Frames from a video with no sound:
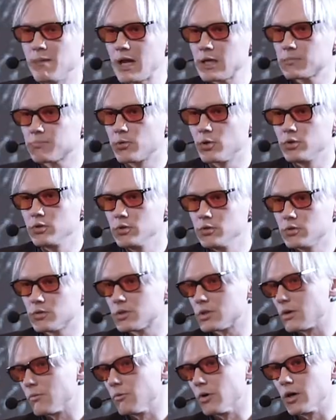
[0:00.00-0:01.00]
mass
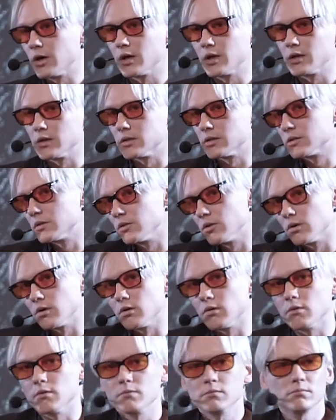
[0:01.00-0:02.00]
produced somewhere and you
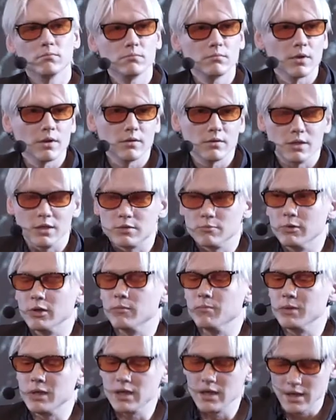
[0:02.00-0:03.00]
know it
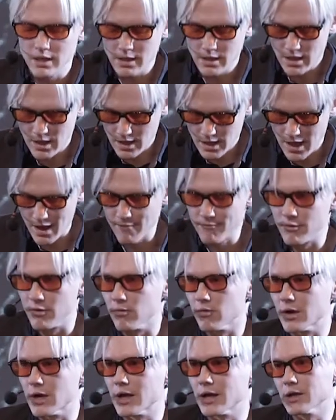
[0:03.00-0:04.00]
will be
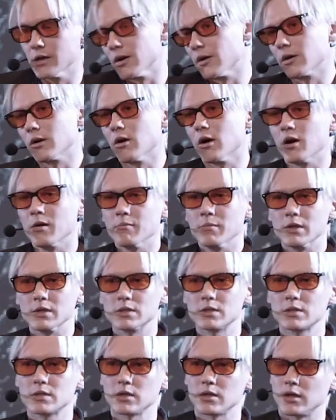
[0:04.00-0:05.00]
everywhere in our
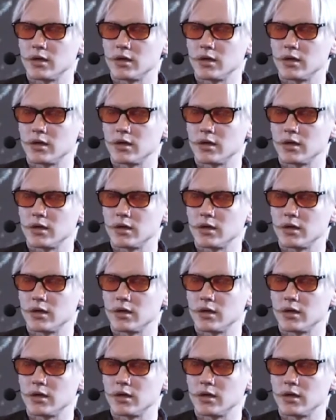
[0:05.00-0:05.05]
garments.